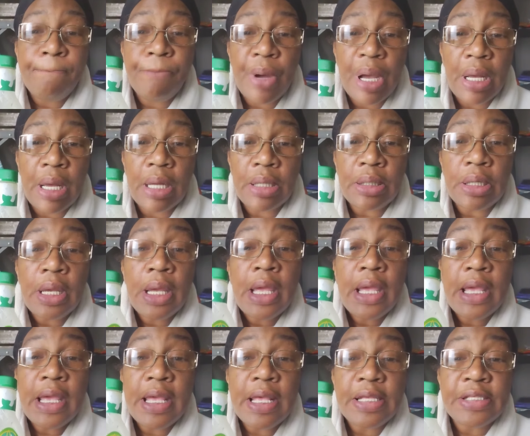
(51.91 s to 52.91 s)
But
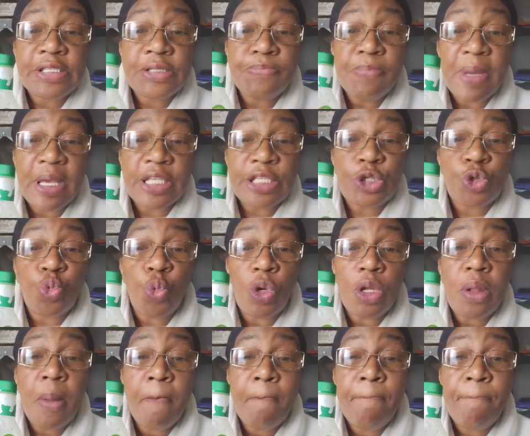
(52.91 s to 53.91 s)
it's mixed
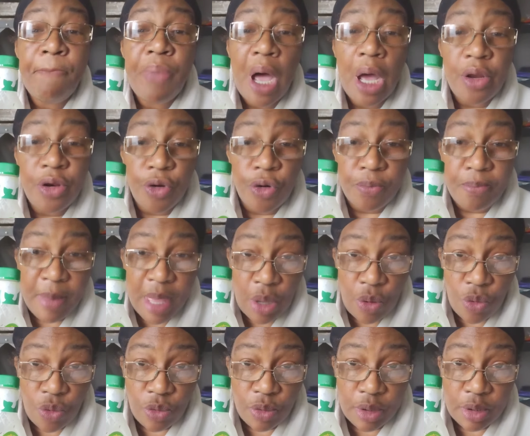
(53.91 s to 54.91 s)
with
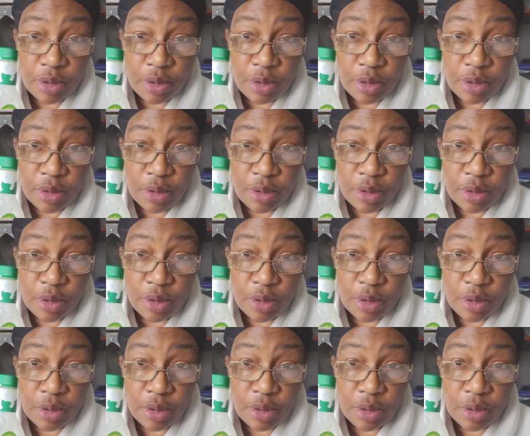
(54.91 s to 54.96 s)
buttermilk.